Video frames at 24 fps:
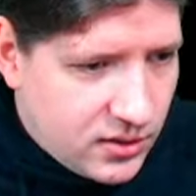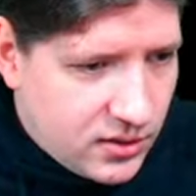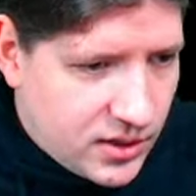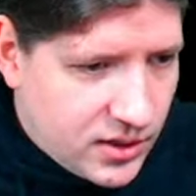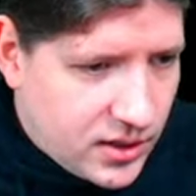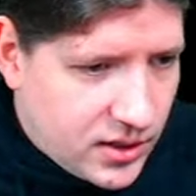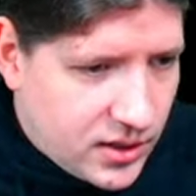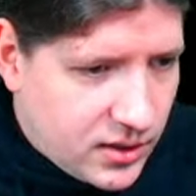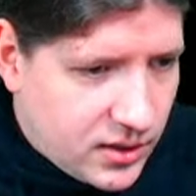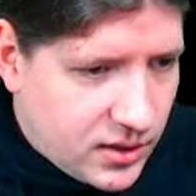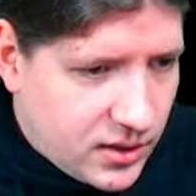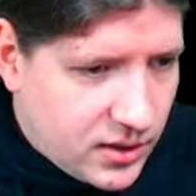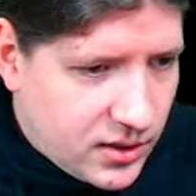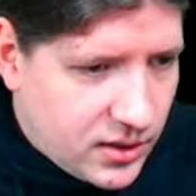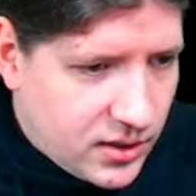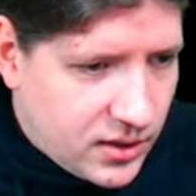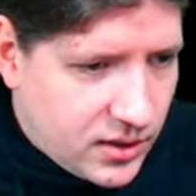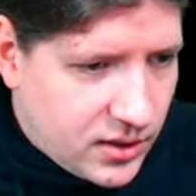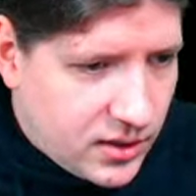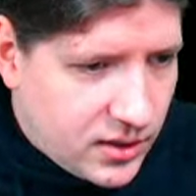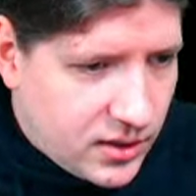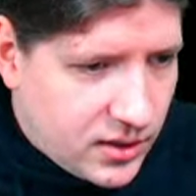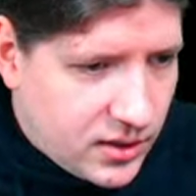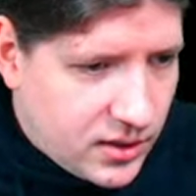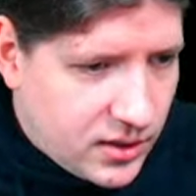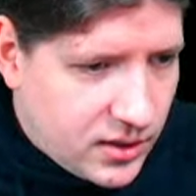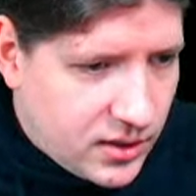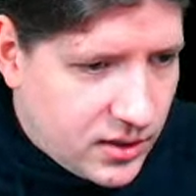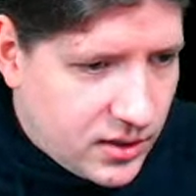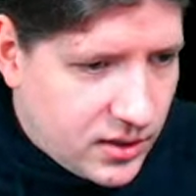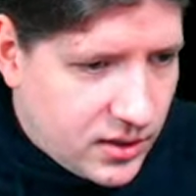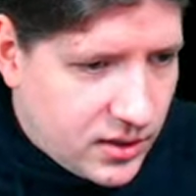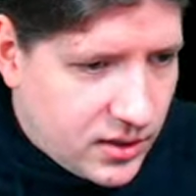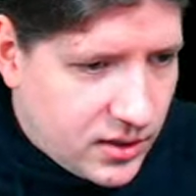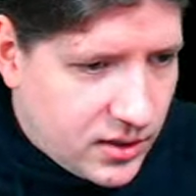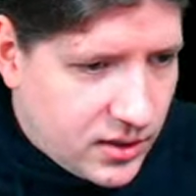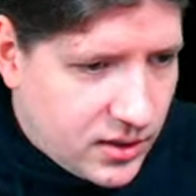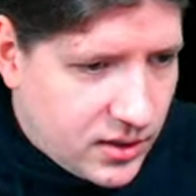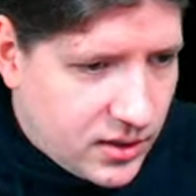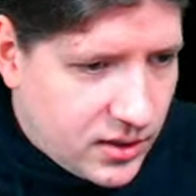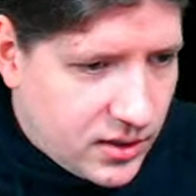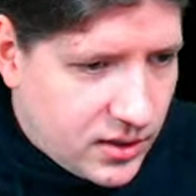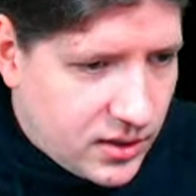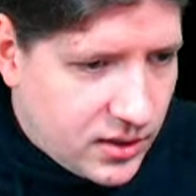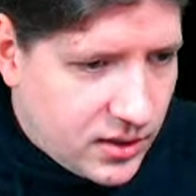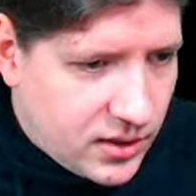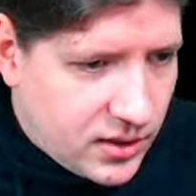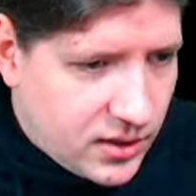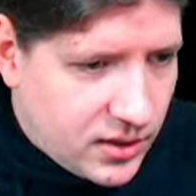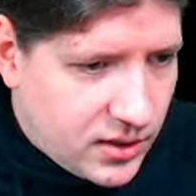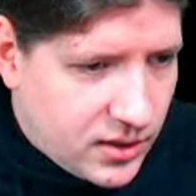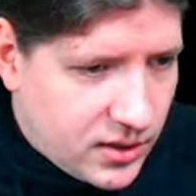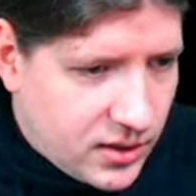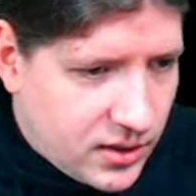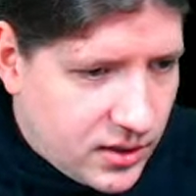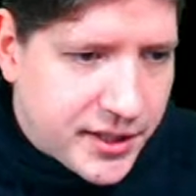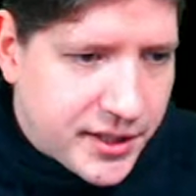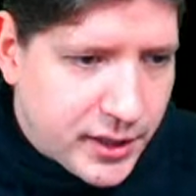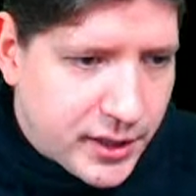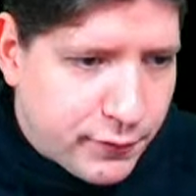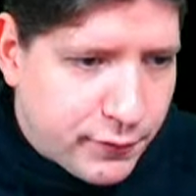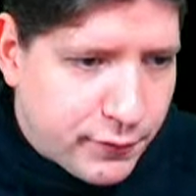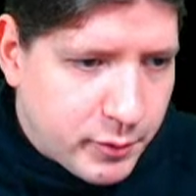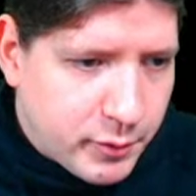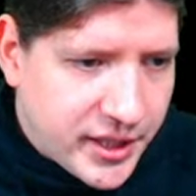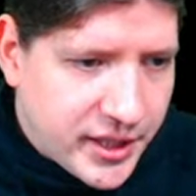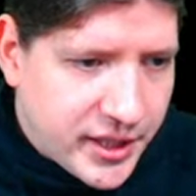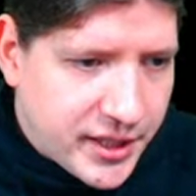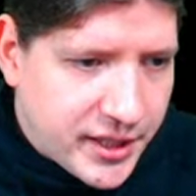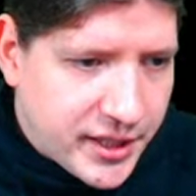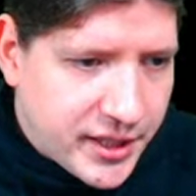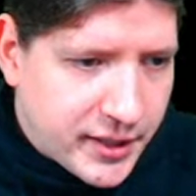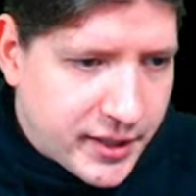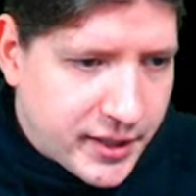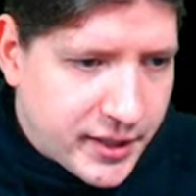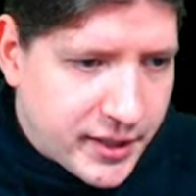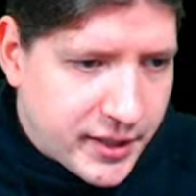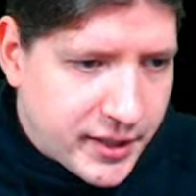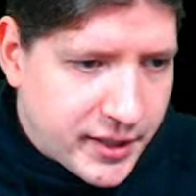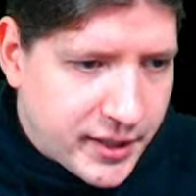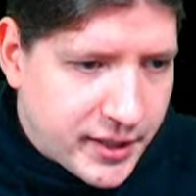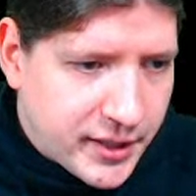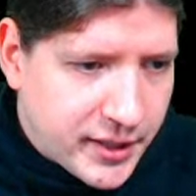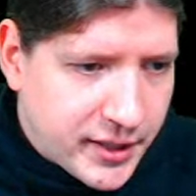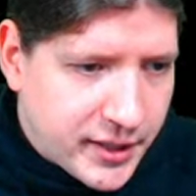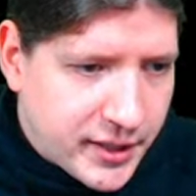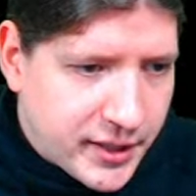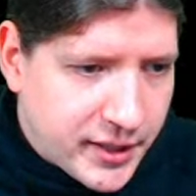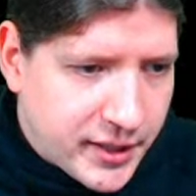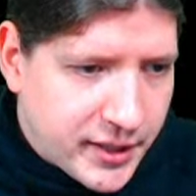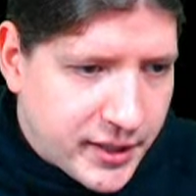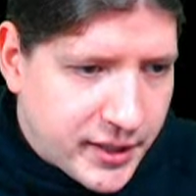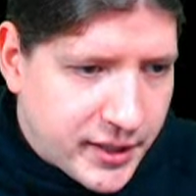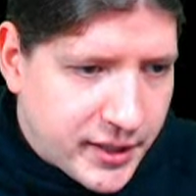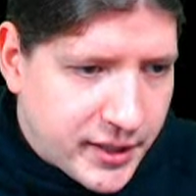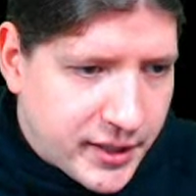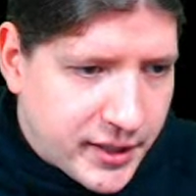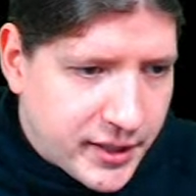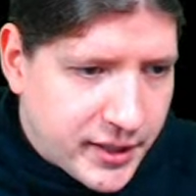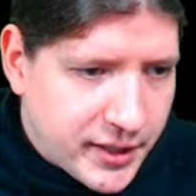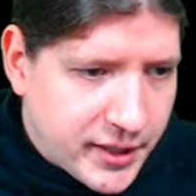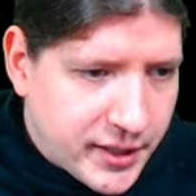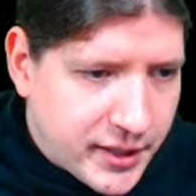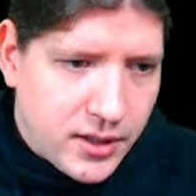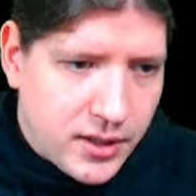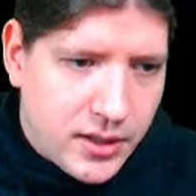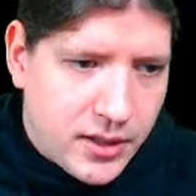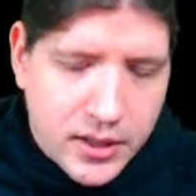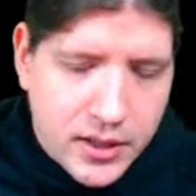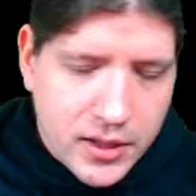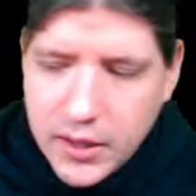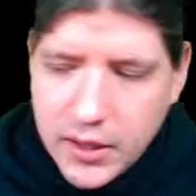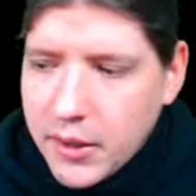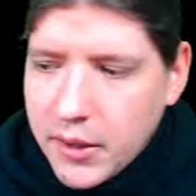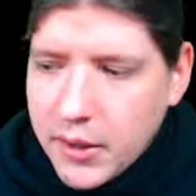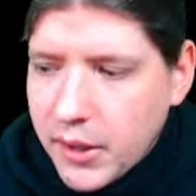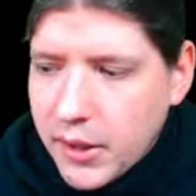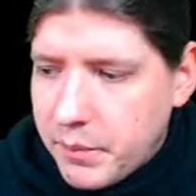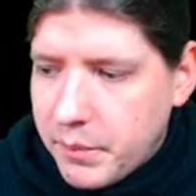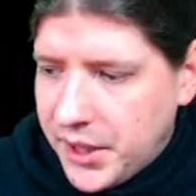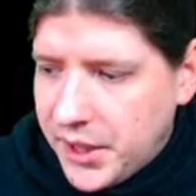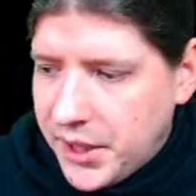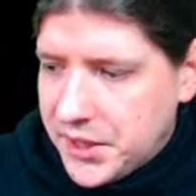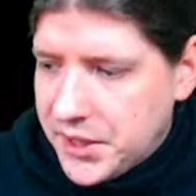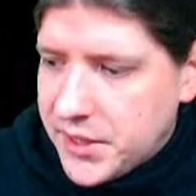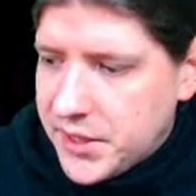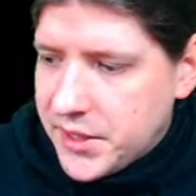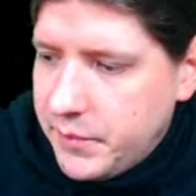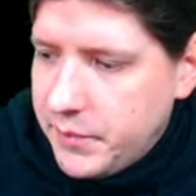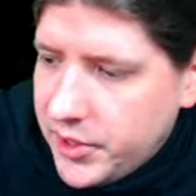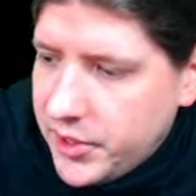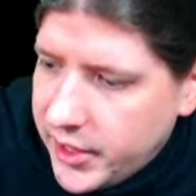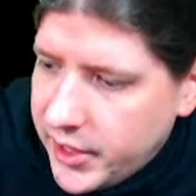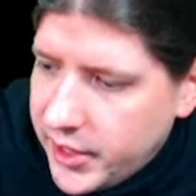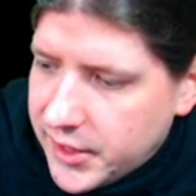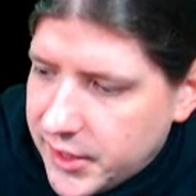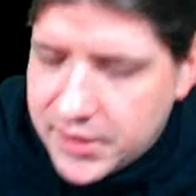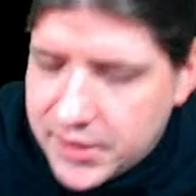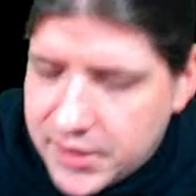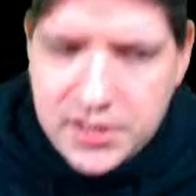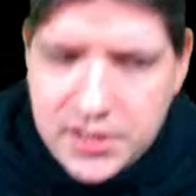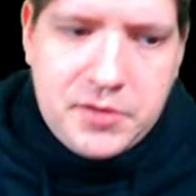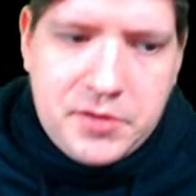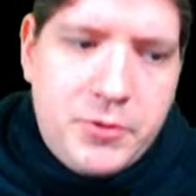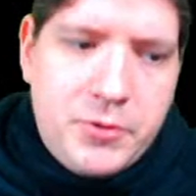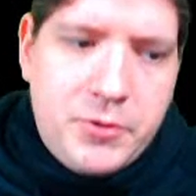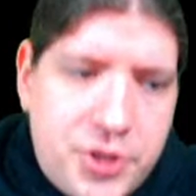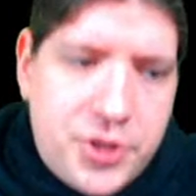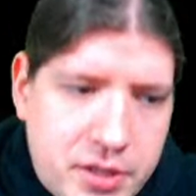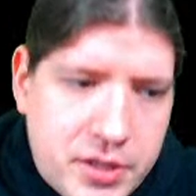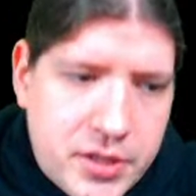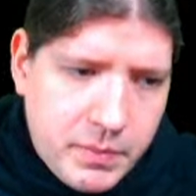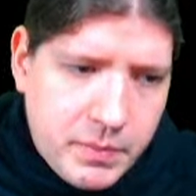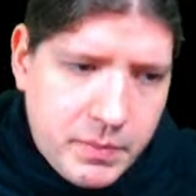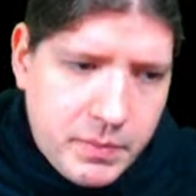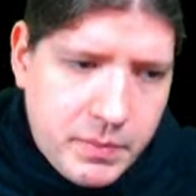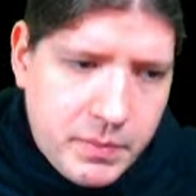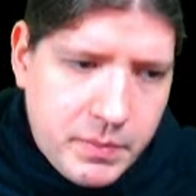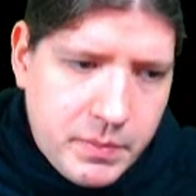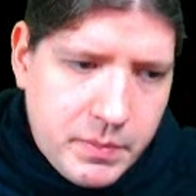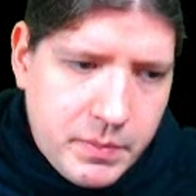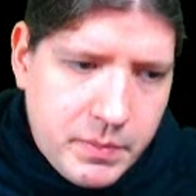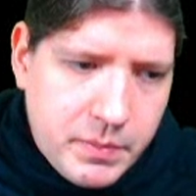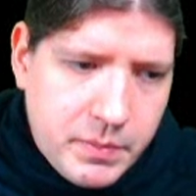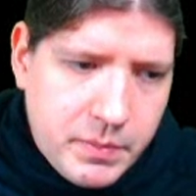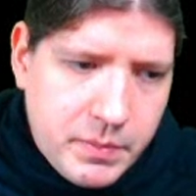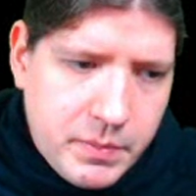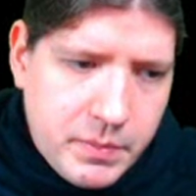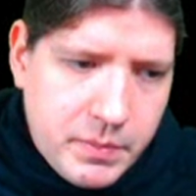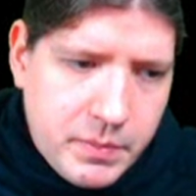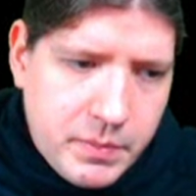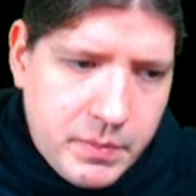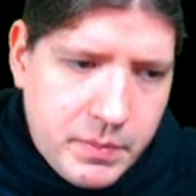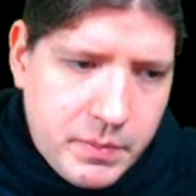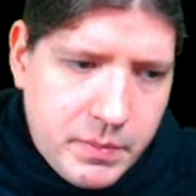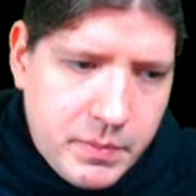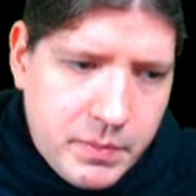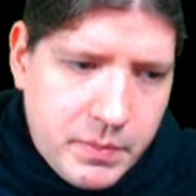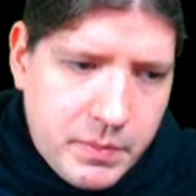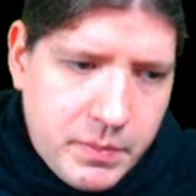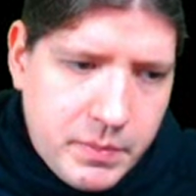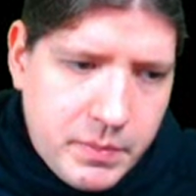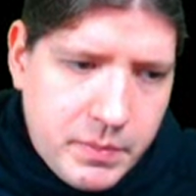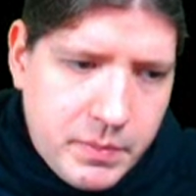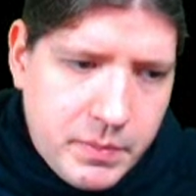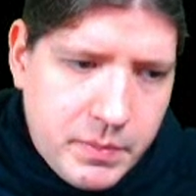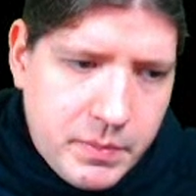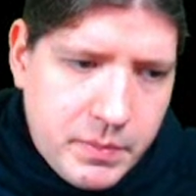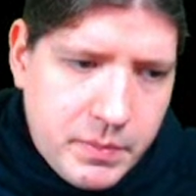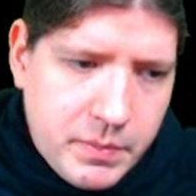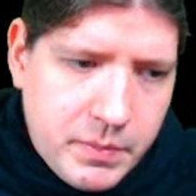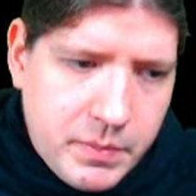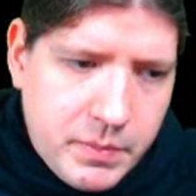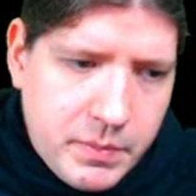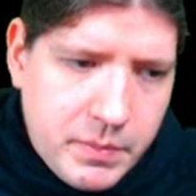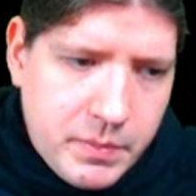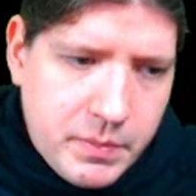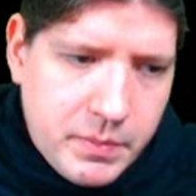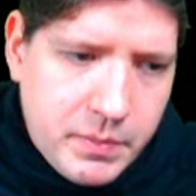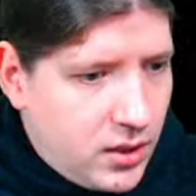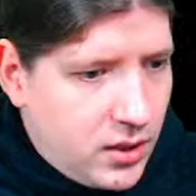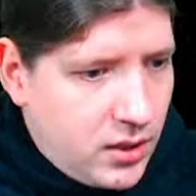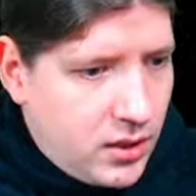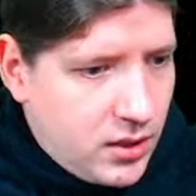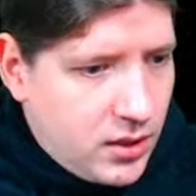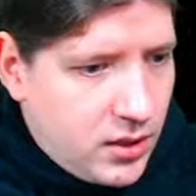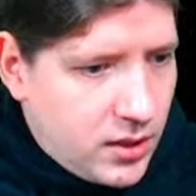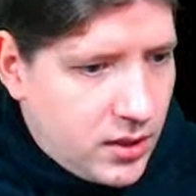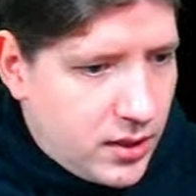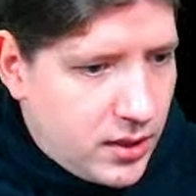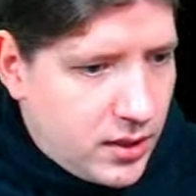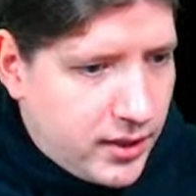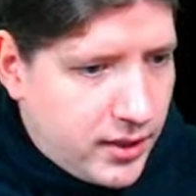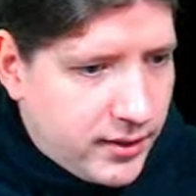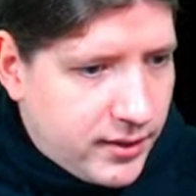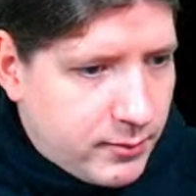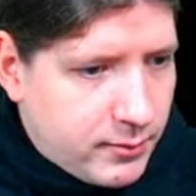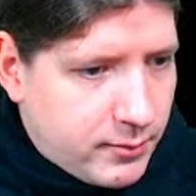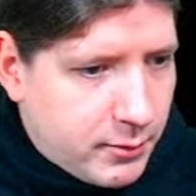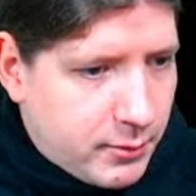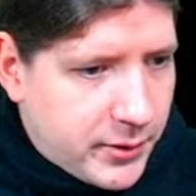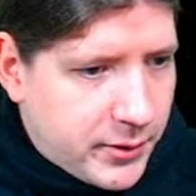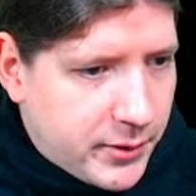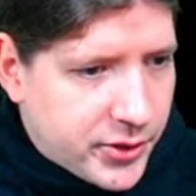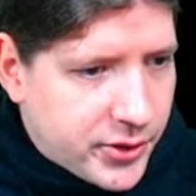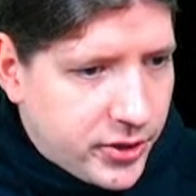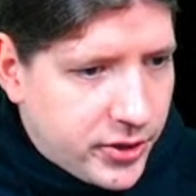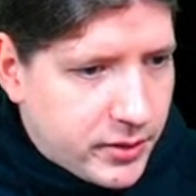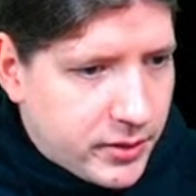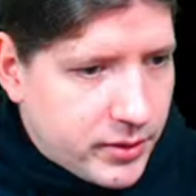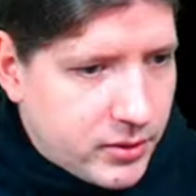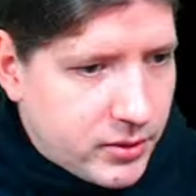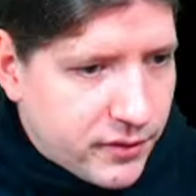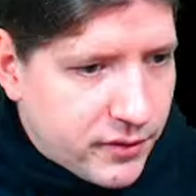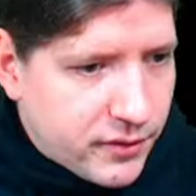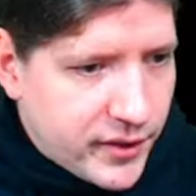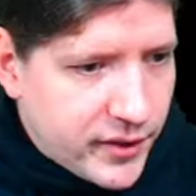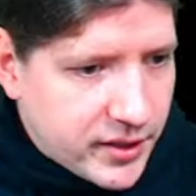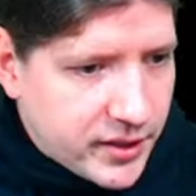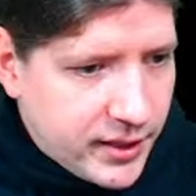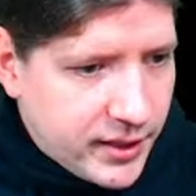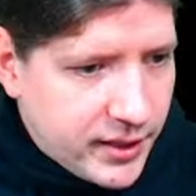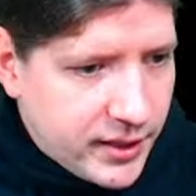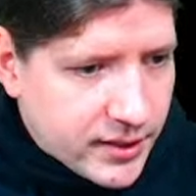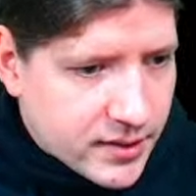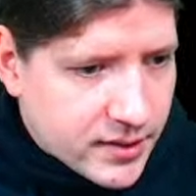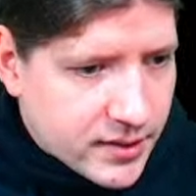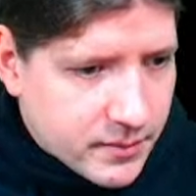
Ta-da! And of course, this will panic if we ever get past empty decks. This will just panic, which is fine. And then we return the modified decks.